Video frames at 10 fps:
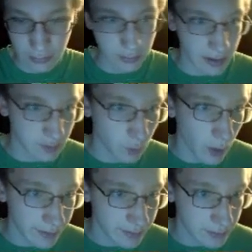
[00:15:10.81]
That's
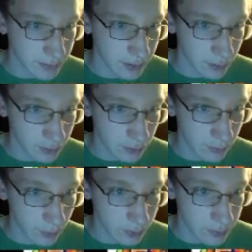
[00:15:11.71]
white colored
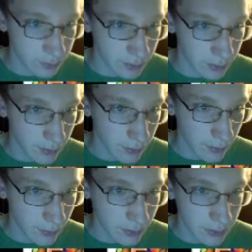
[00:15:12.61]
or something,
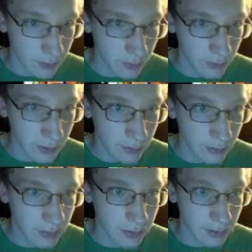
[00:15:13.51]
but you can move it around,
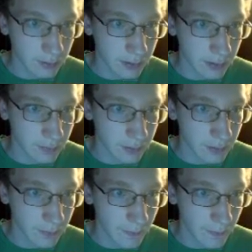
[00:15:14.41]
and yeah, there we go.